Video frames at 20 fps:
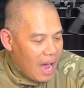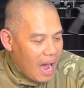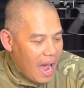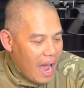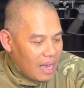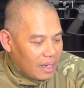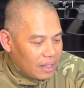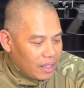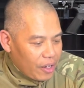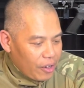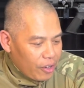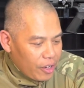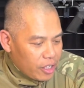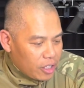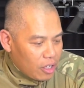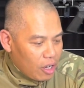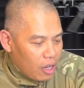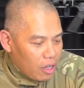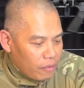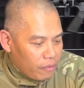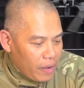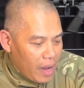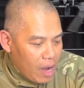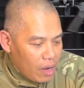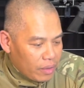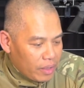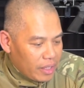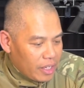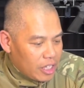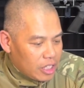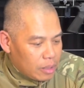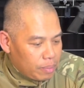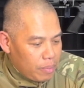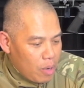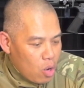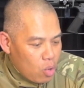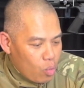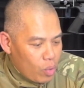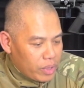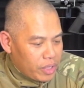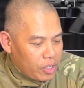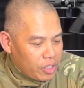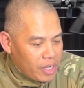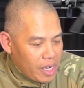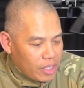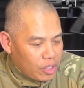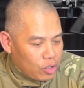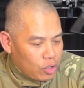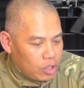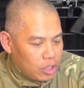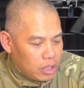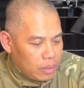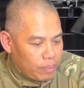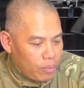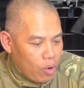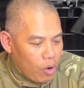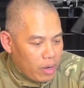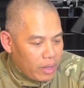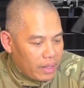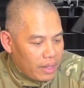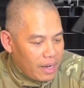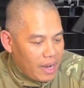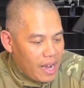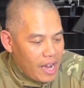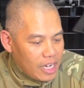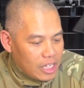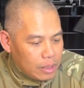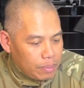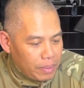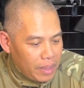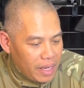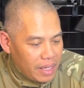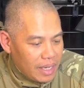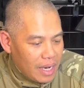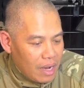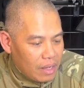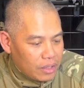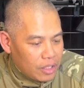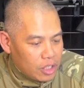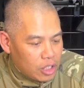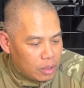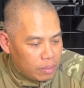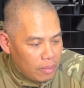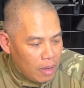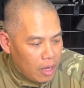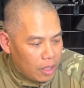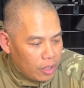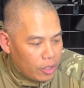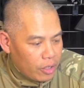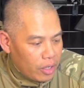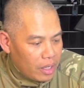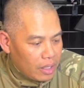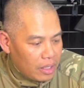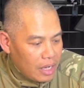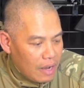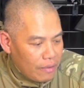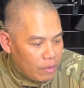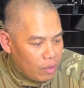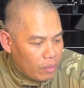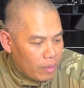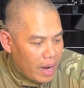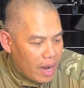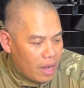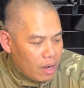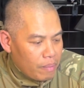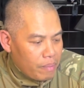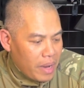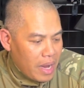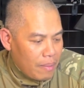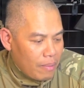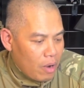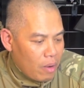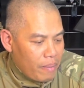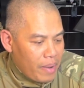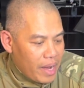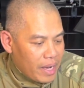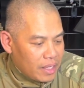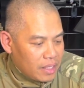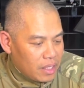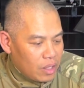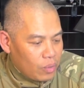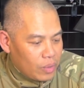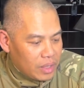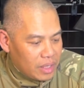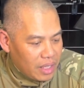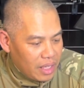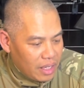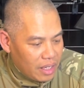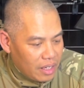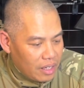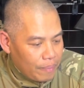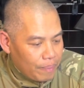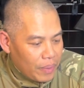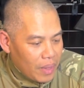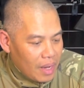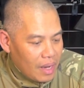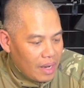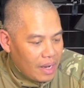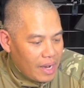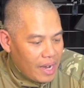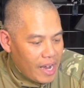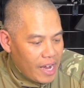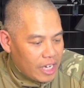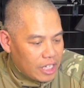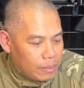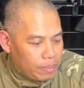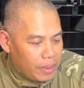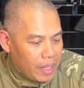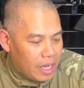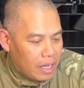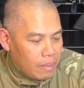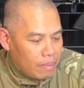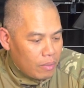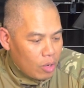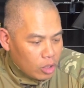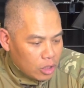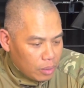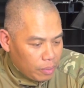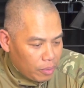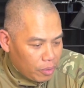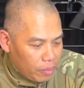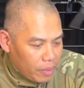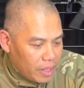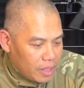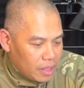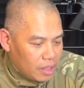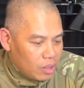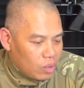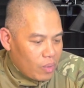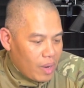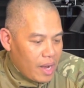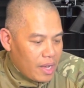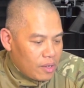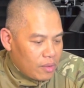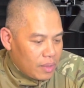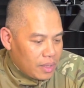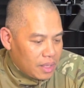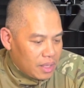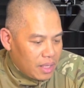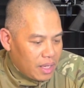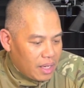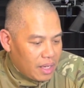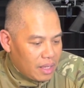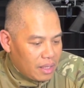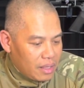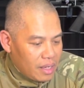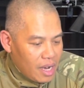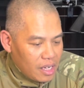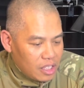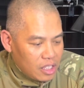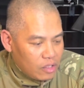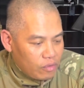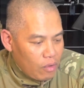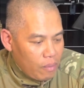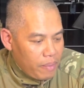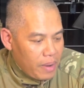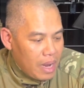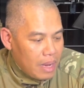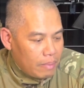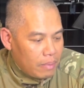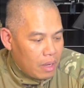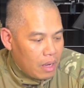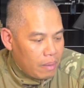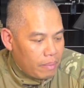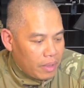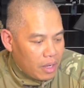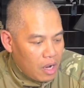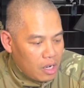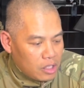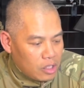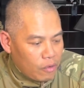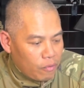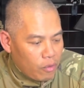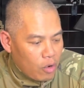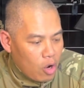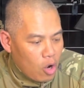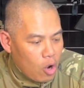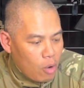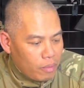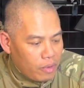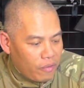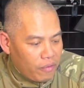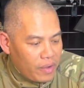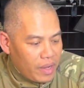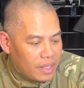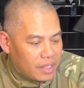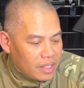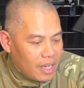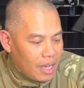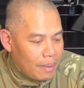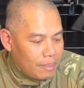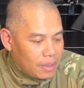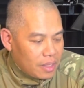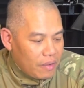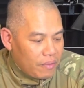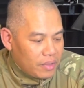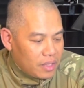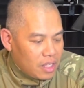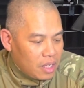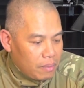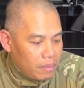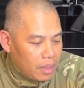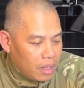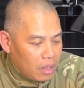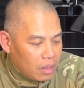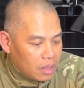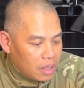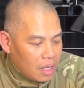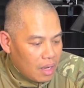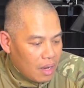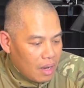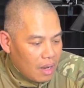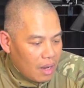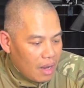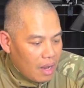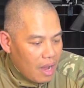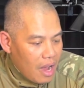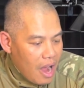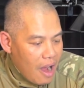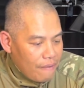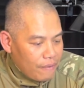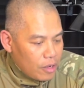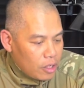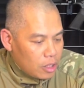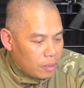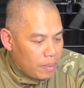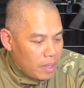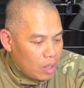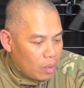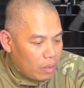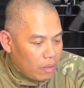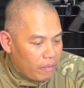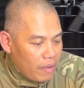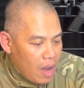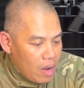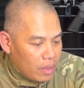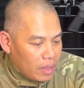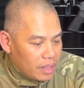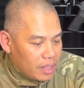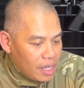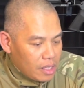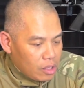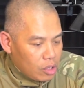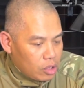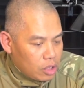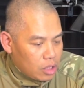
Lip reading: I literally called Valken and spoke with their technical support. I explained how the smaller 11-round paintball magazine was needed. I explained multiple reasons why it was needed, not just for paintball, but also for home defense M17 builds. After speaking with Valken technical